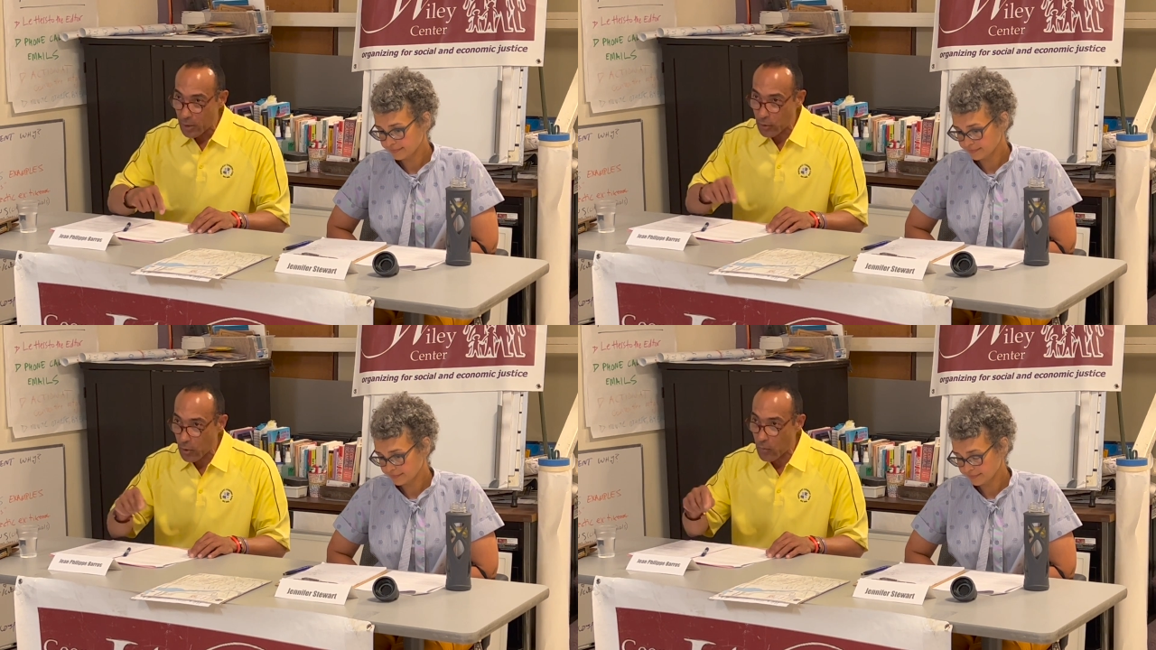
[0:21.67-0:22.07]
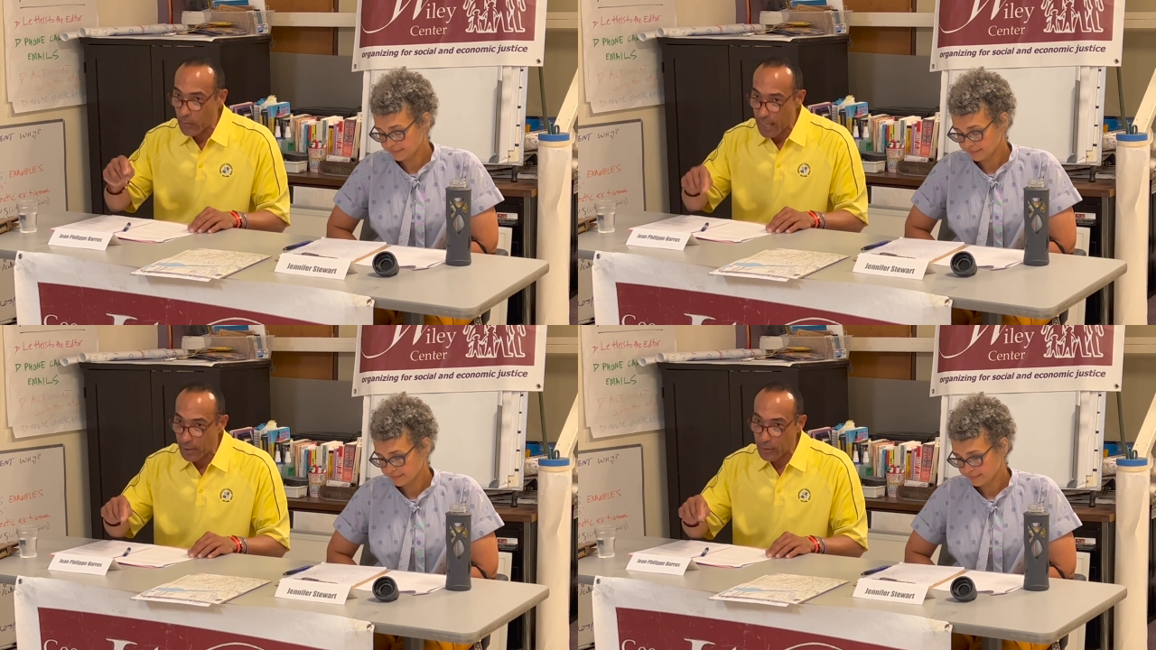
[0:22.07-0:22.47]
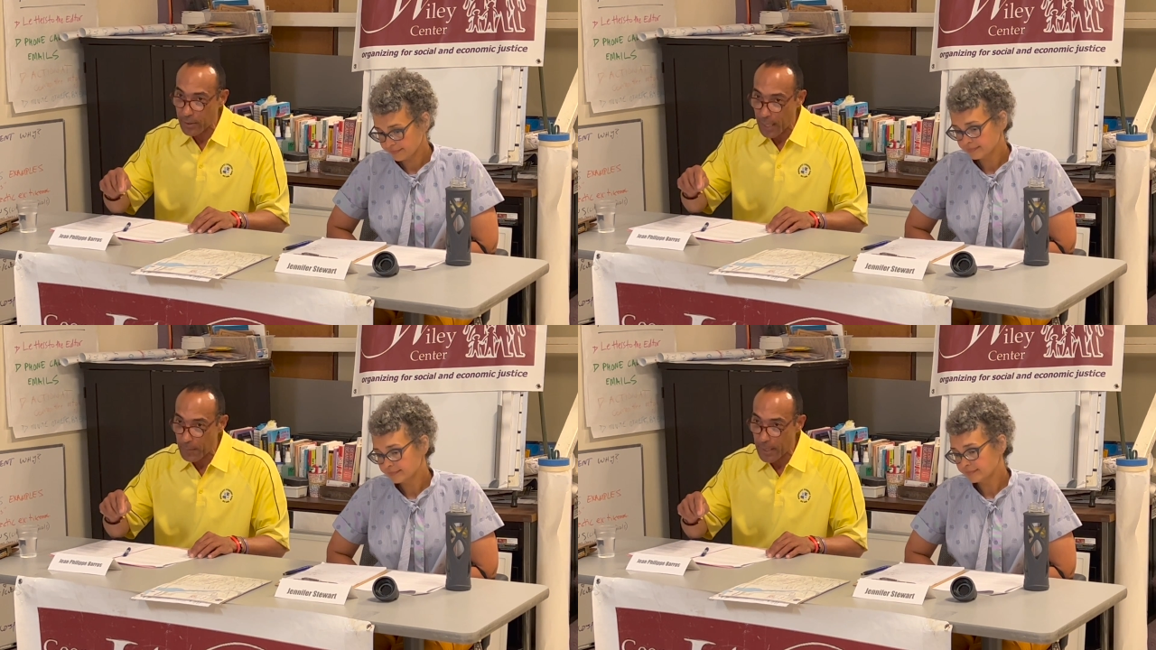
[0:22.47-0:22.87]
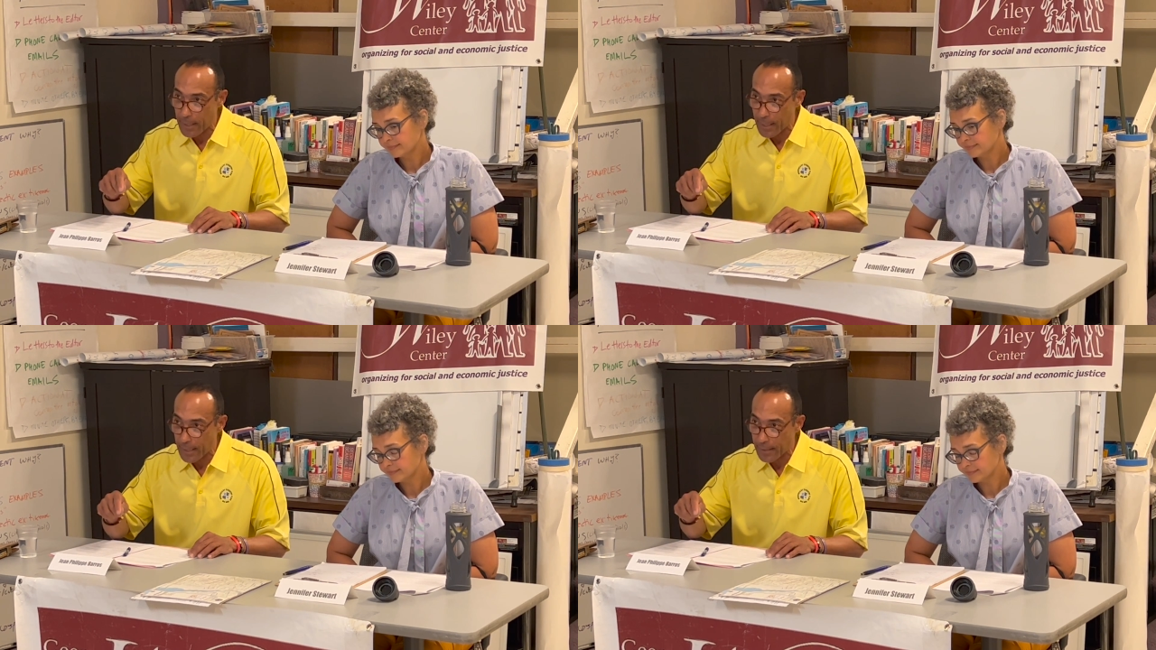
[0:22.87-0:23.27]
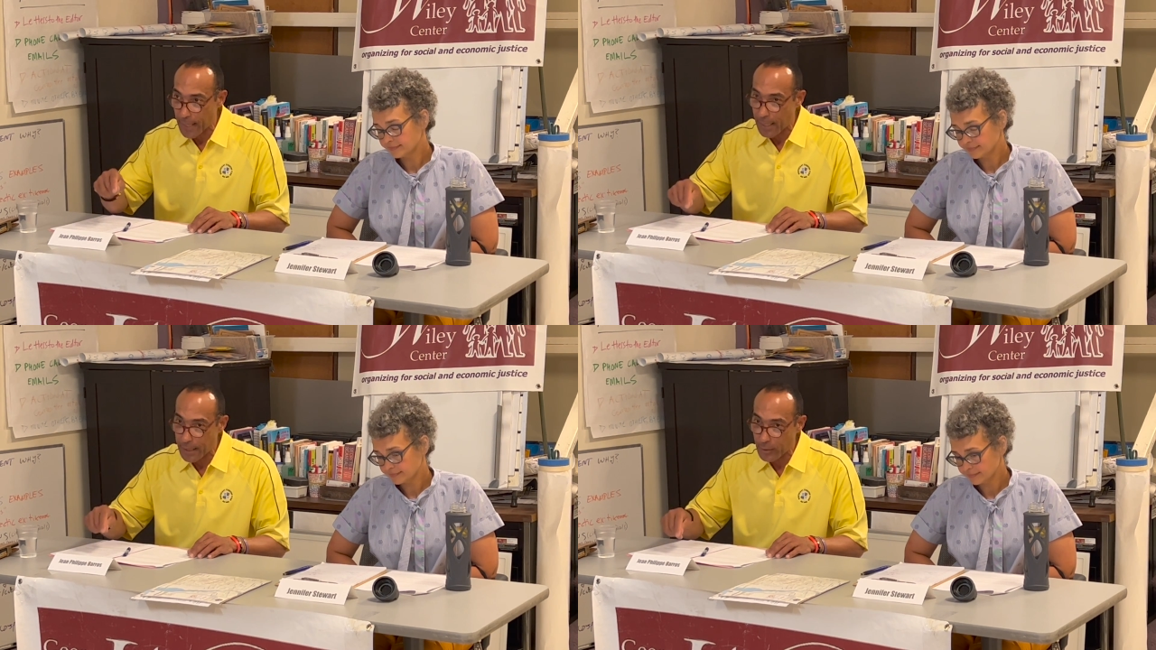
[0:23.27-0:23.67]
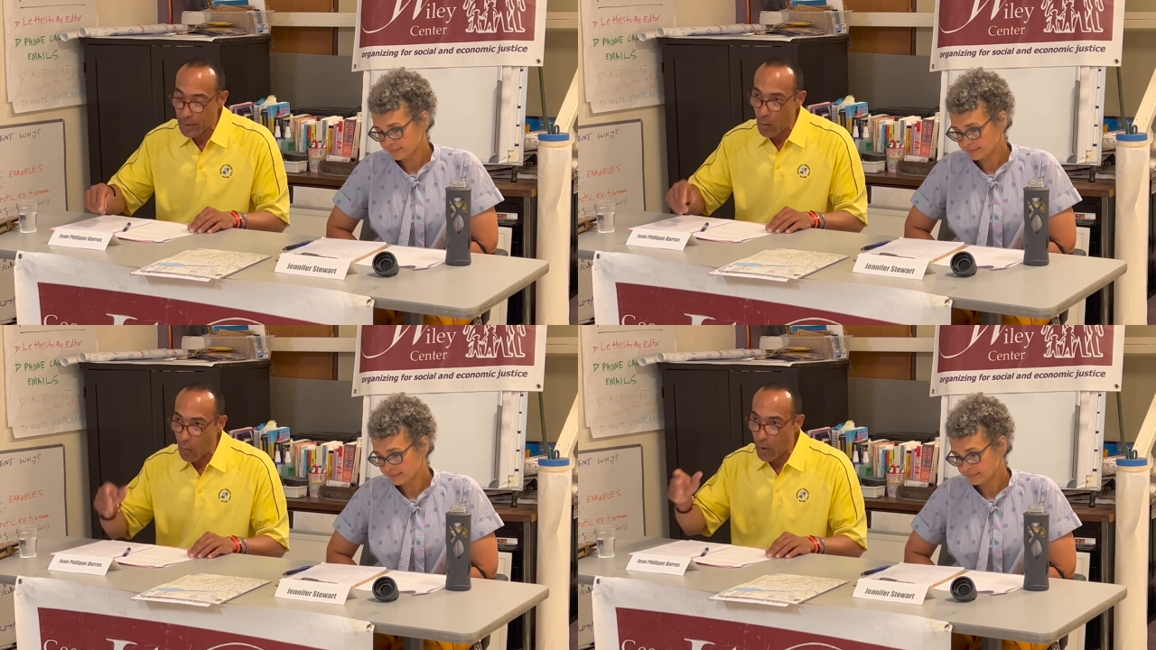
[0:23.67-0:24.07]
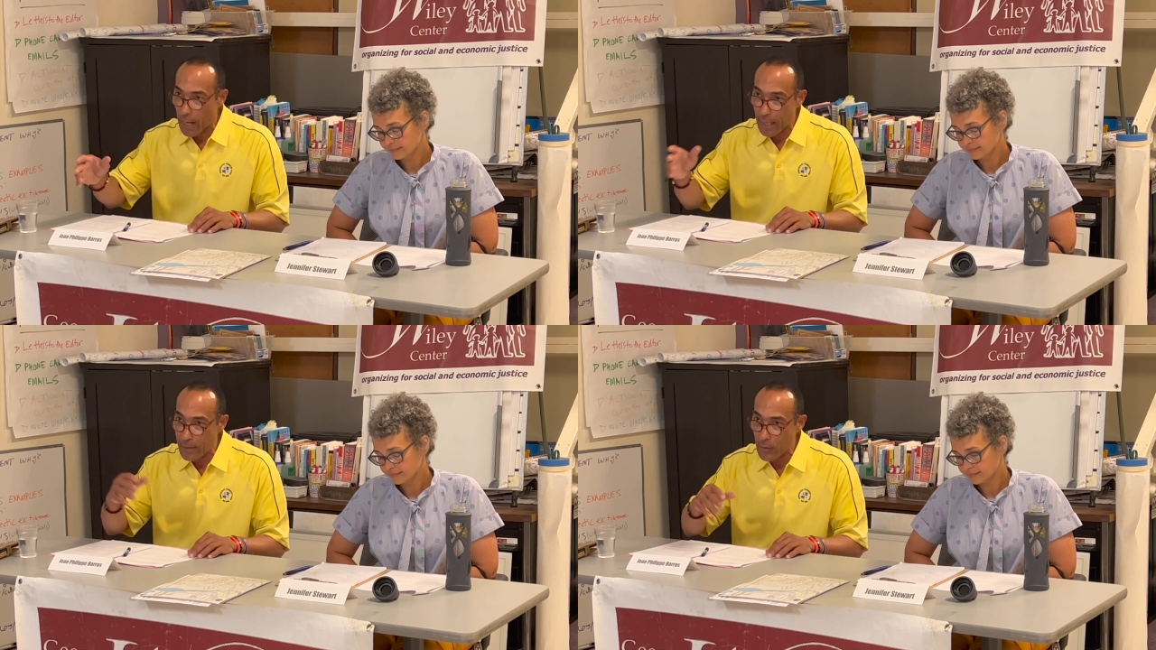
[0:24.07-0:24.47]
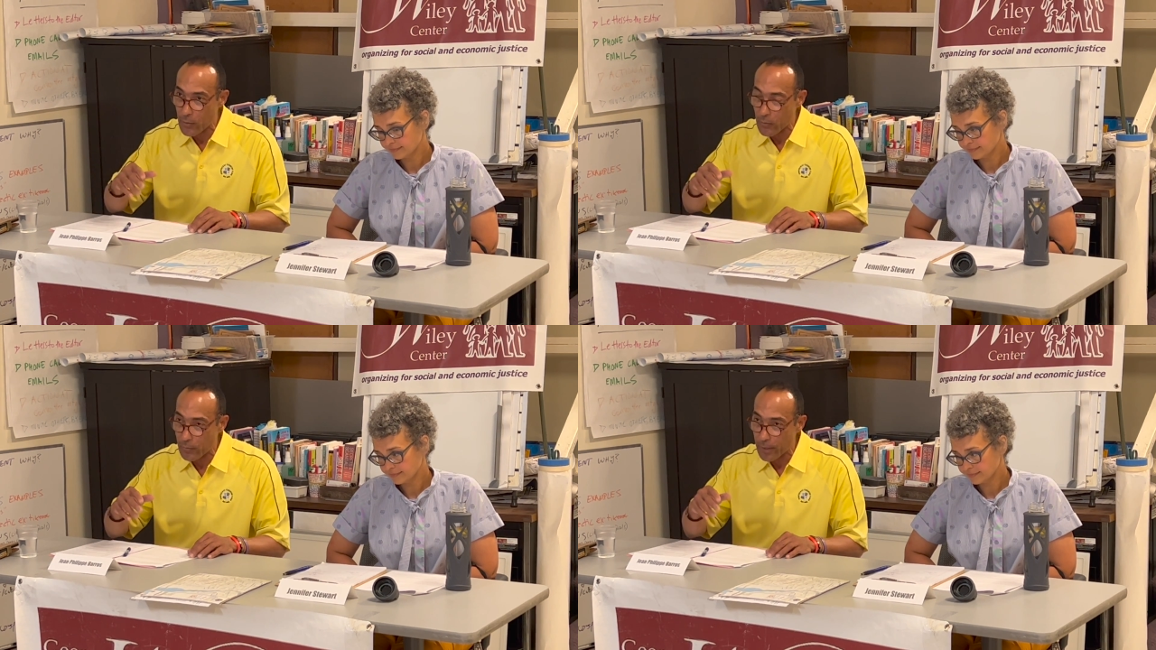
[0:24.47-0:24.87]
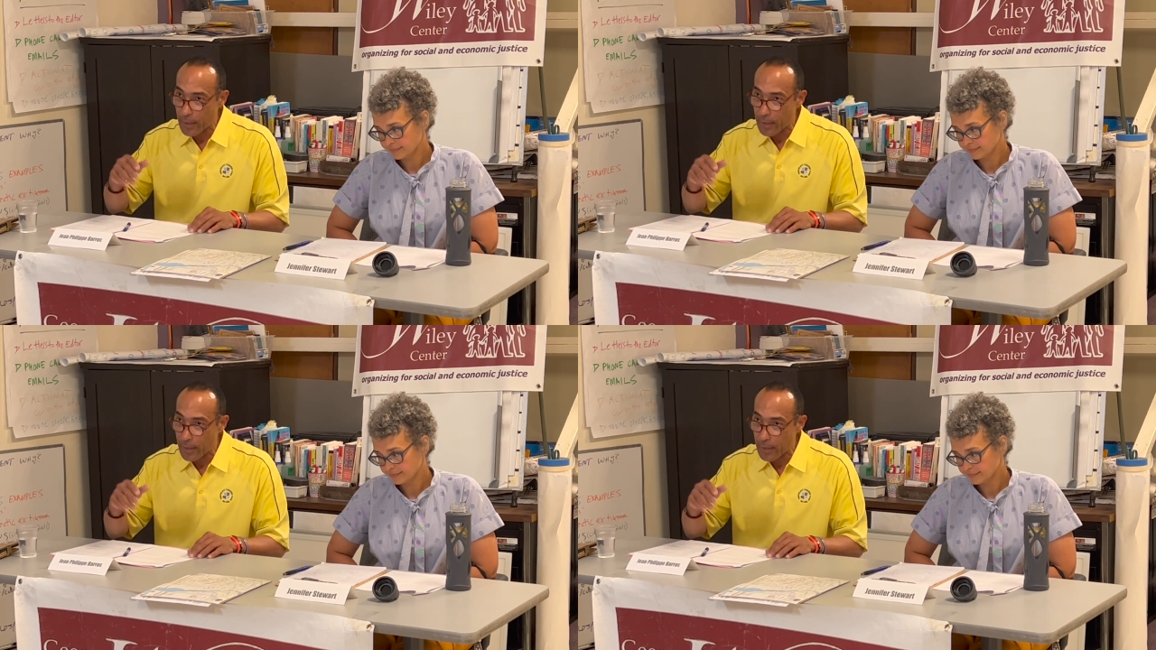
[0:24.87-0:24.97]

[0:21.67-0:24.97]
Speaker 1: So yes, I mean, and that is why you